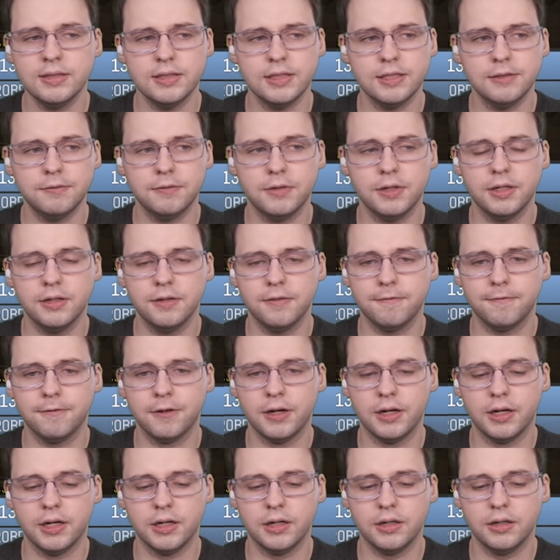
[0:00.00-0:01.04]
are different
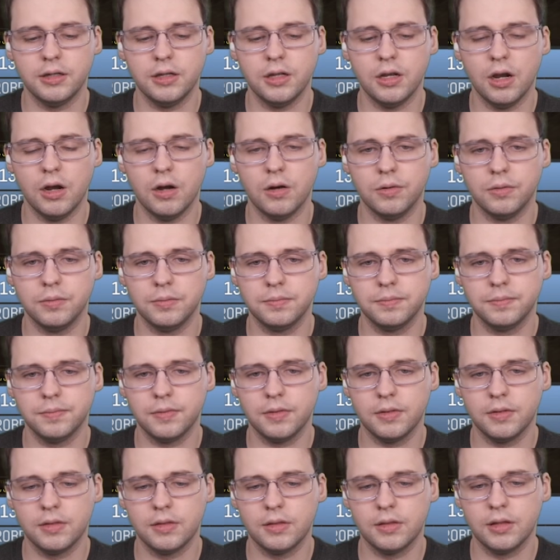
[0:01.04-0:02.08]
for, you know,
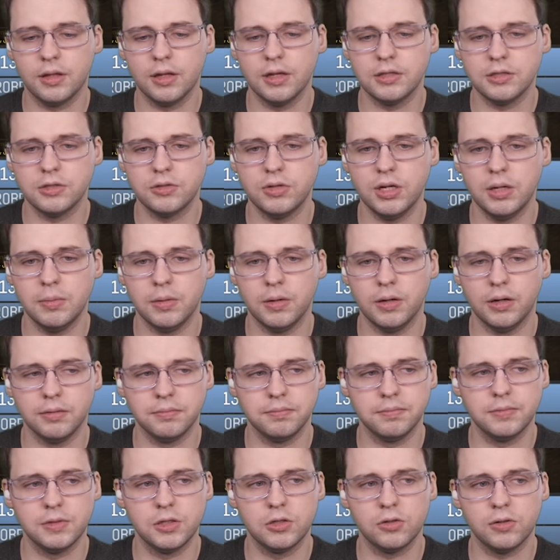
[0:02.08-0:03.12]
a streamer
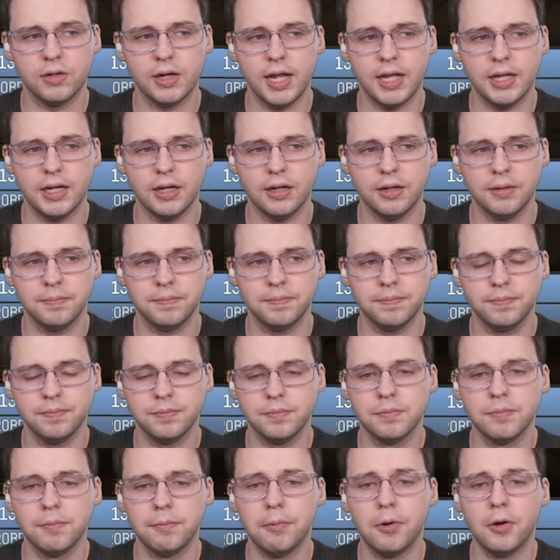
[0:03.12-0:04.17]
creator
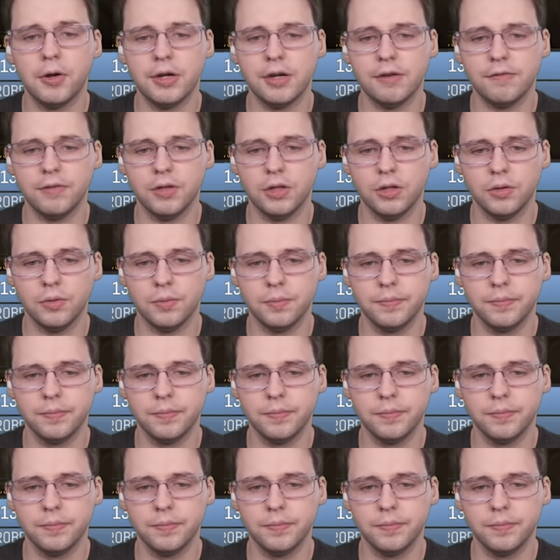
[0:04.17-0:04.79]
point of view.